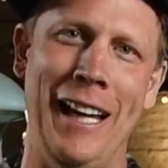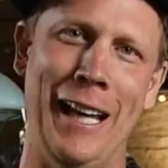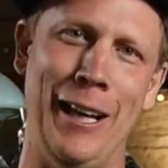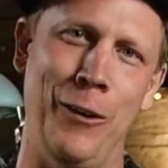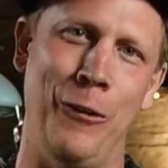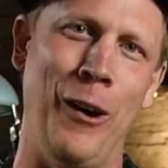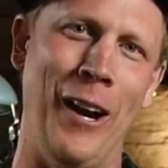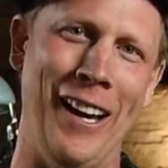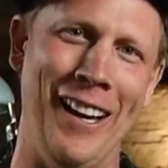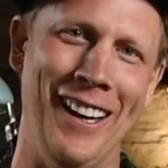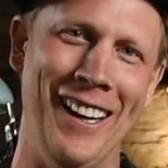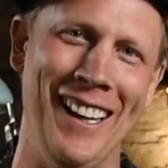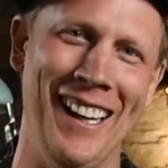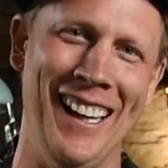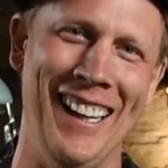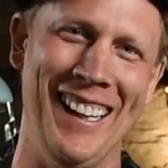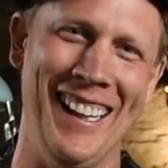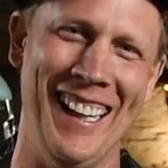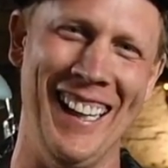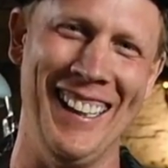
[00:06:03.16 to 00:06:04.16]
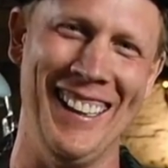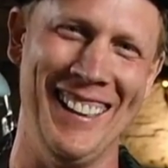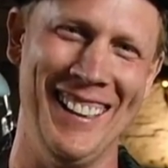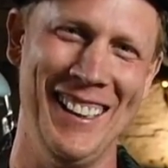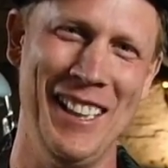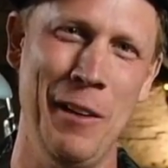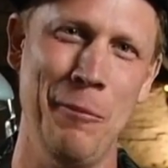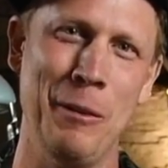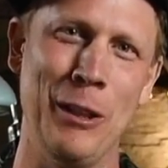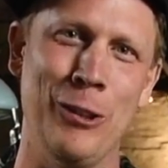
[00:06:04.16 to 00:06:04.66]
anyway.
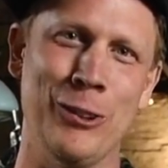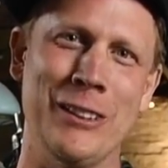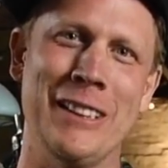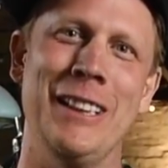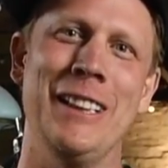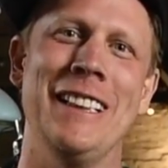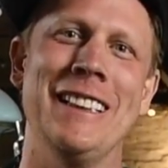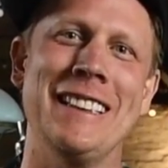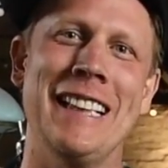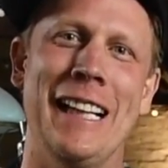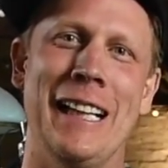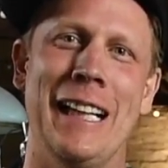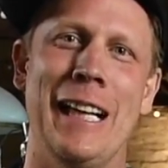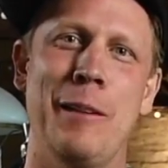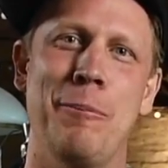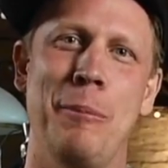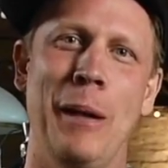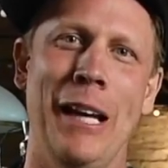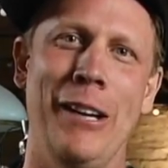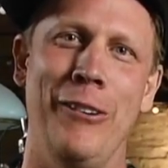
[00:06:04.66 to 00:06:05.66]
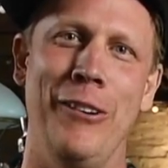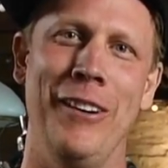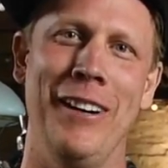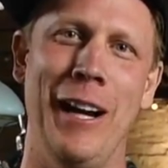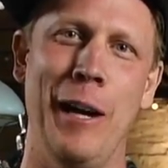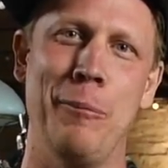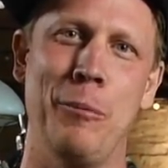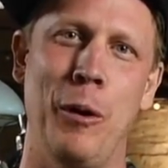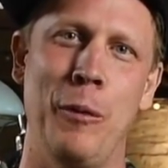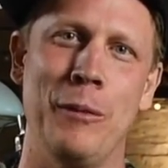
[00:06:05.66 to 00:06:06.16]
Because it's gonna get better,
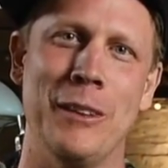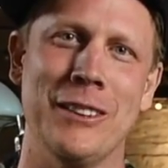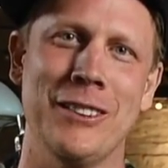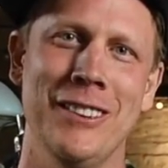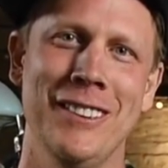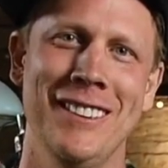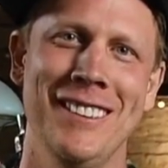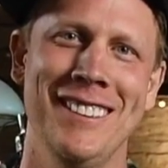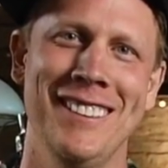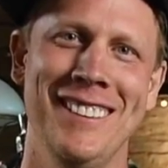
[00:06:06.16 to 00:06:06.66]
I promise.